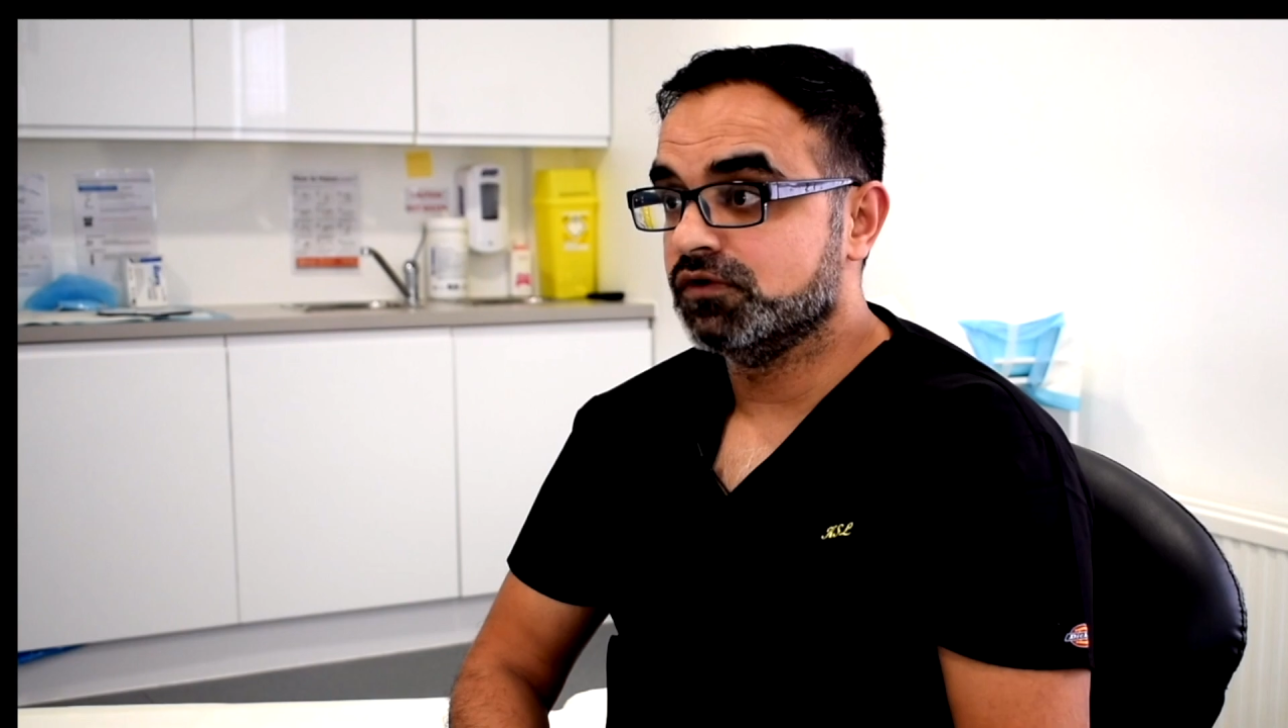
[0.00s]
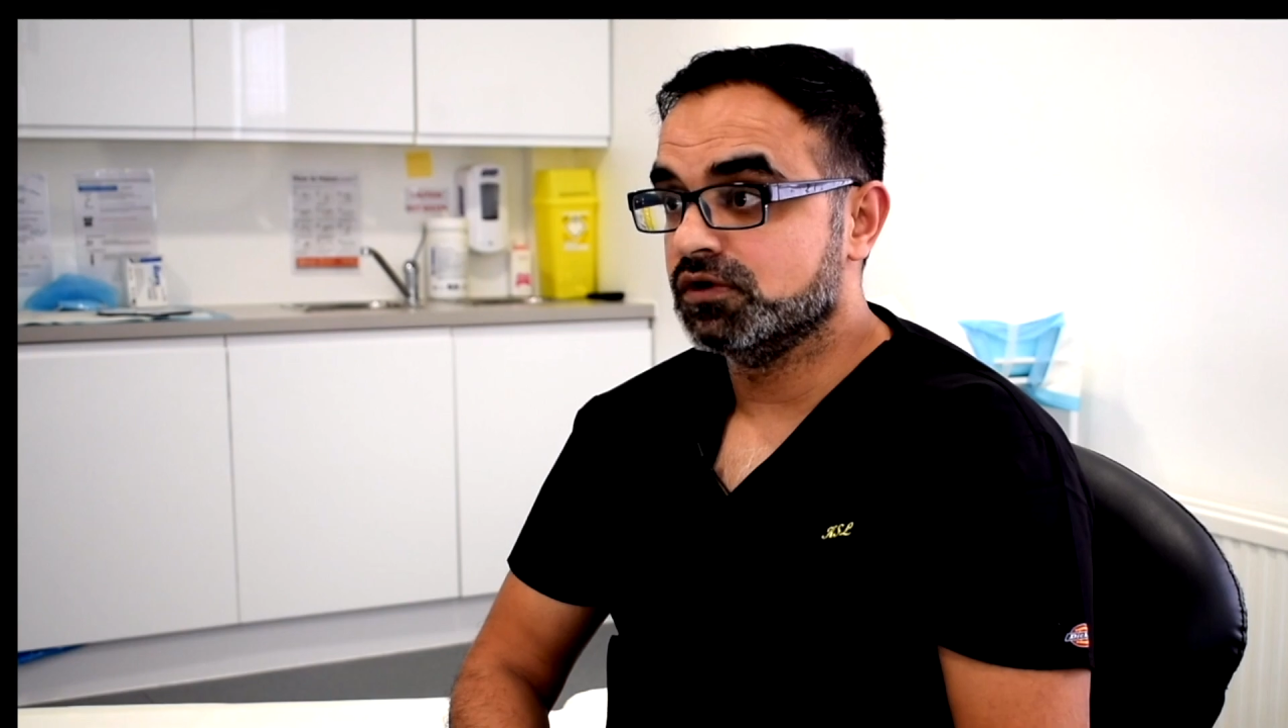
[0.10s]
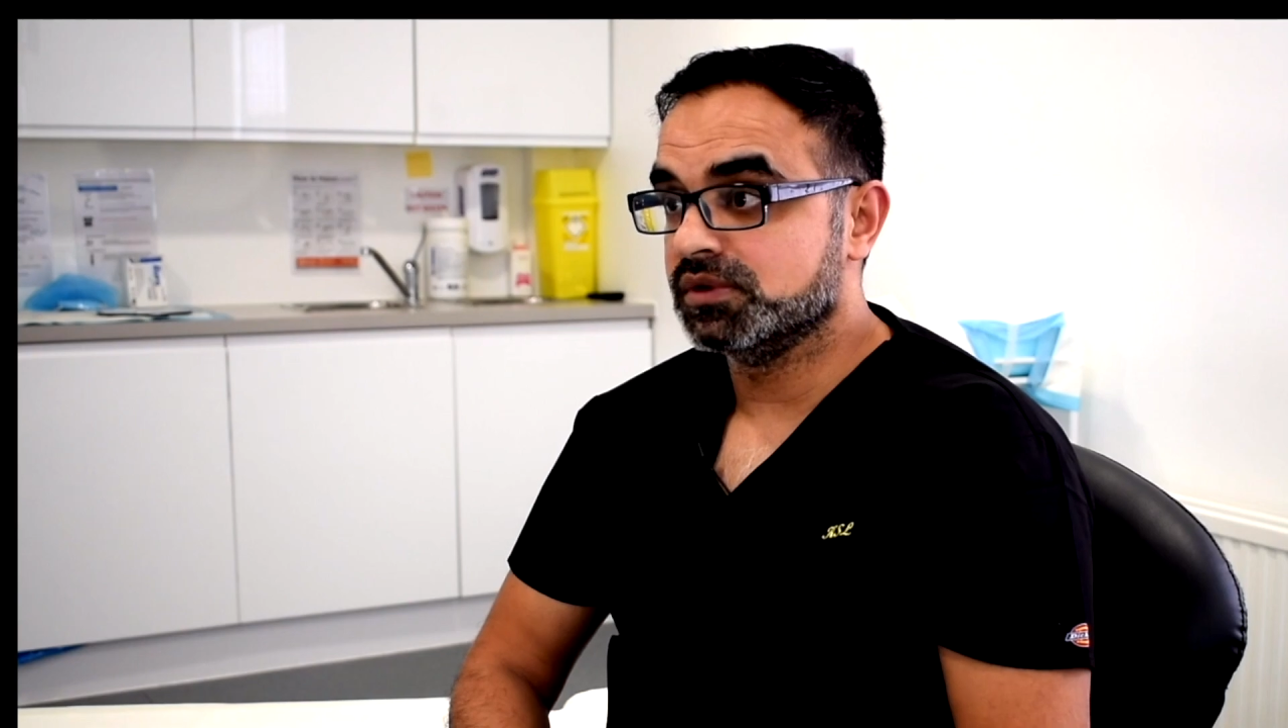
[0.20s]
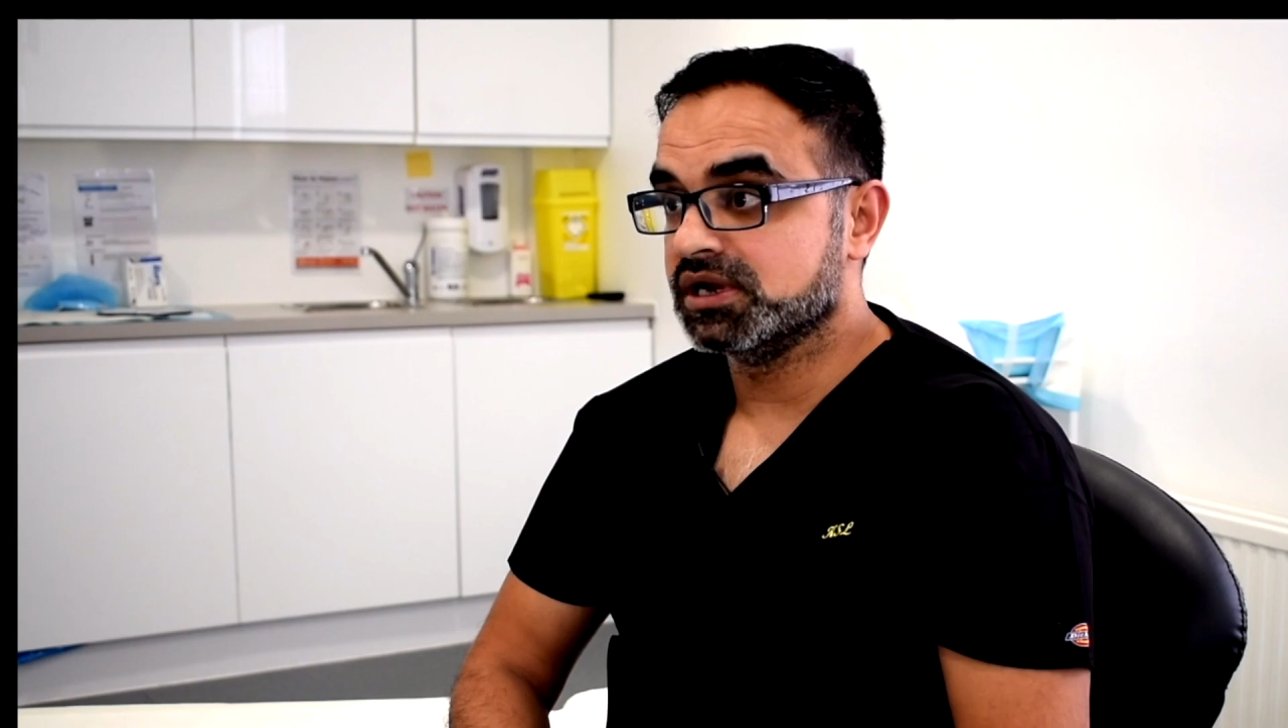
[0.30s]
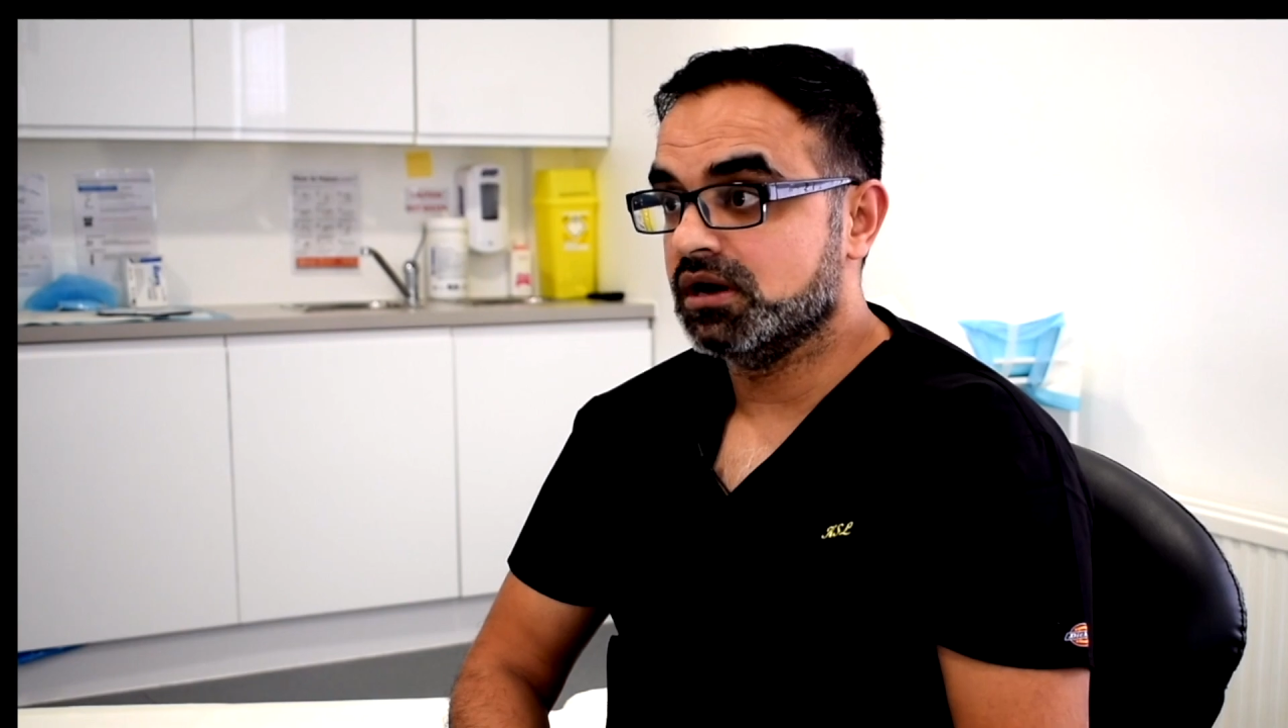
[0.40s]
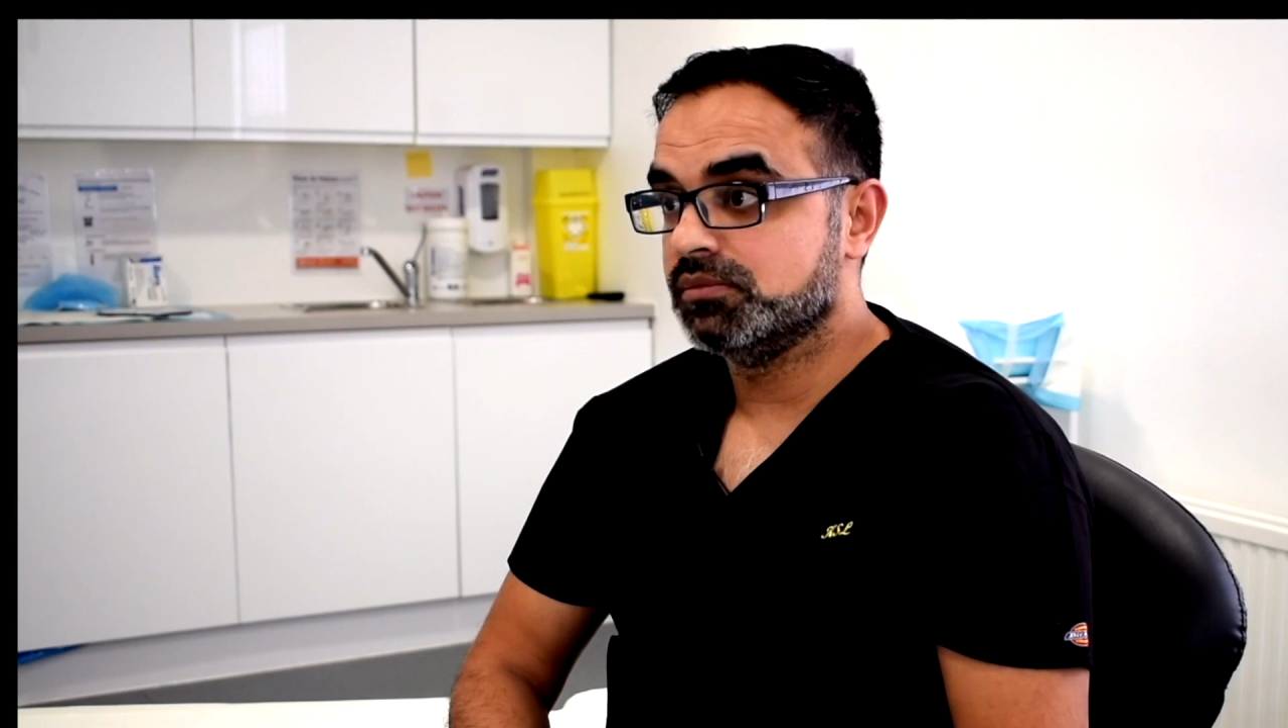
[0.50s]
following